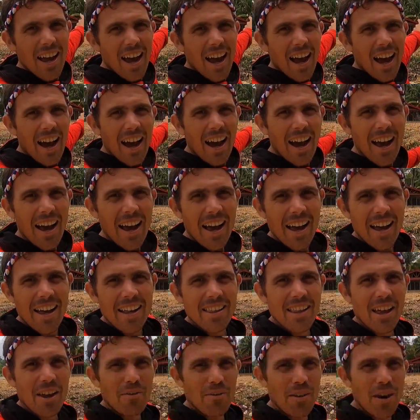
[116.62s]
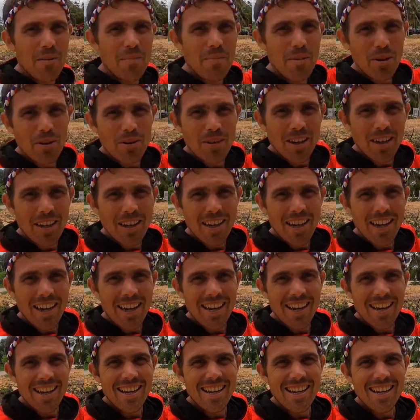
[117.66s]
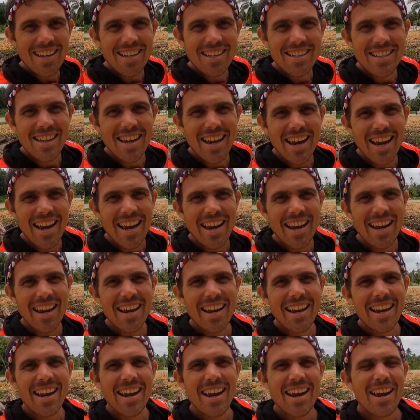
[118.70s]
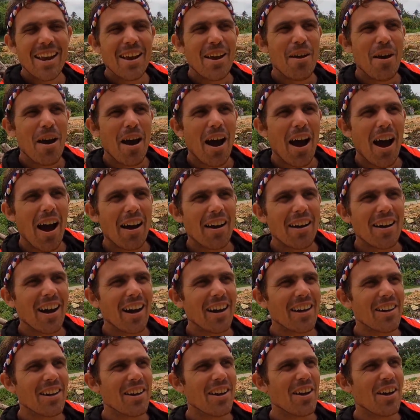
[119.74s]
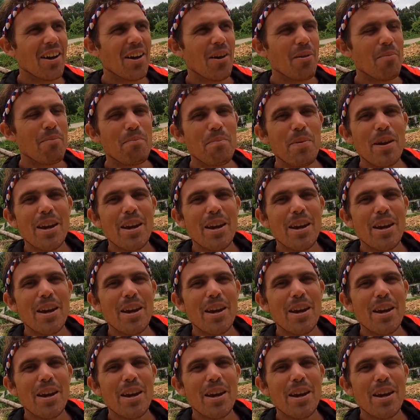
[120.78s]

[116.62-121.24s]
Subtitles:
And that red building is a kind of